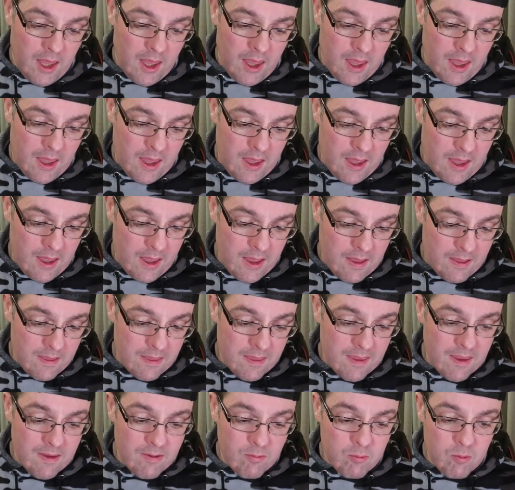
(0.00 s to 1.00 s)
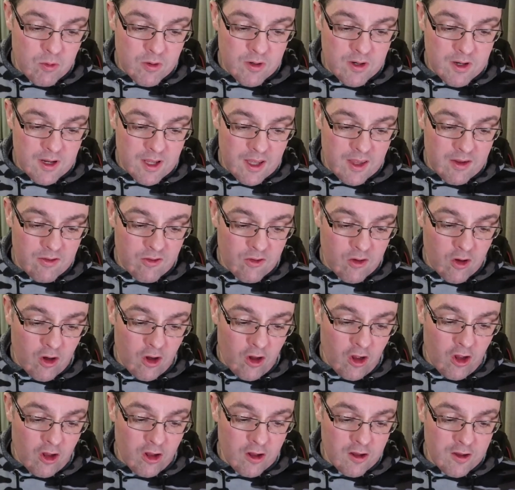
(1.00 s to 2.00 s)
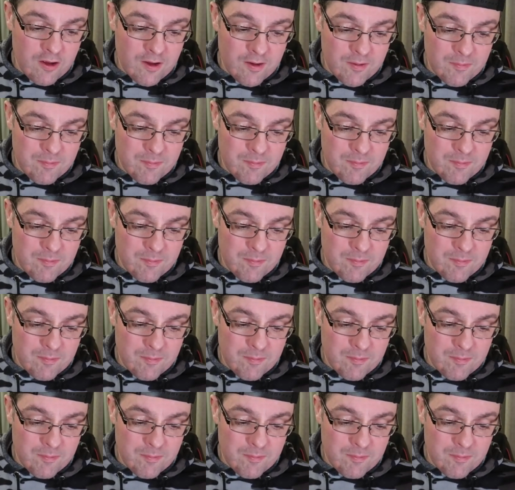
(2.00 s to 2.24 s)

And this one is called,